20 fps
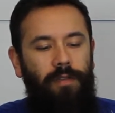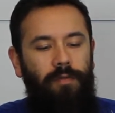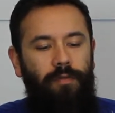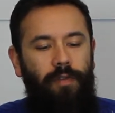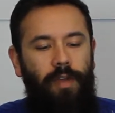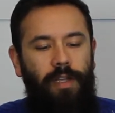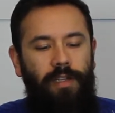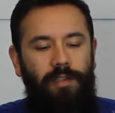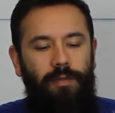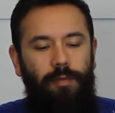
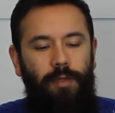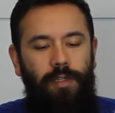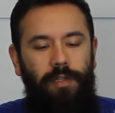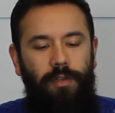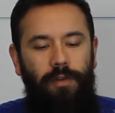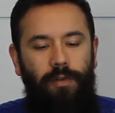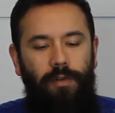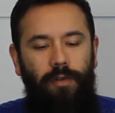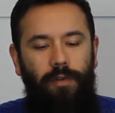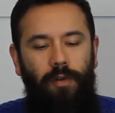advanced
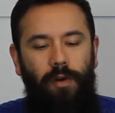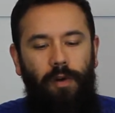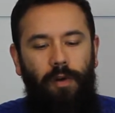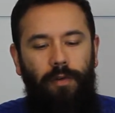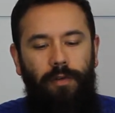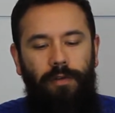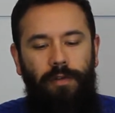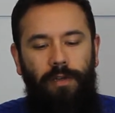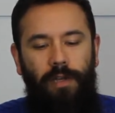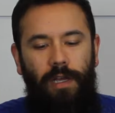material,
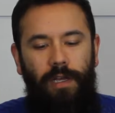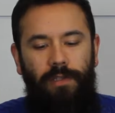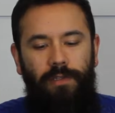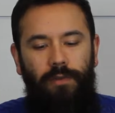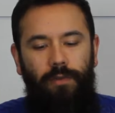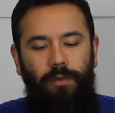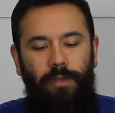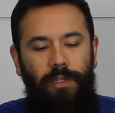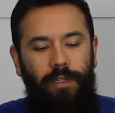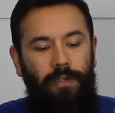hardened
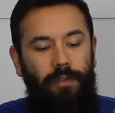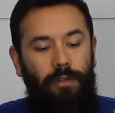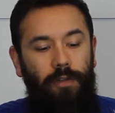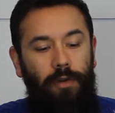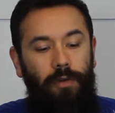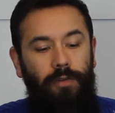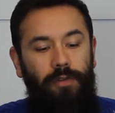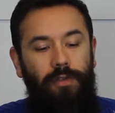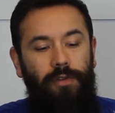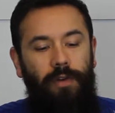nozzle,
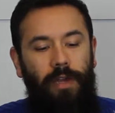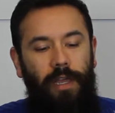enclosure,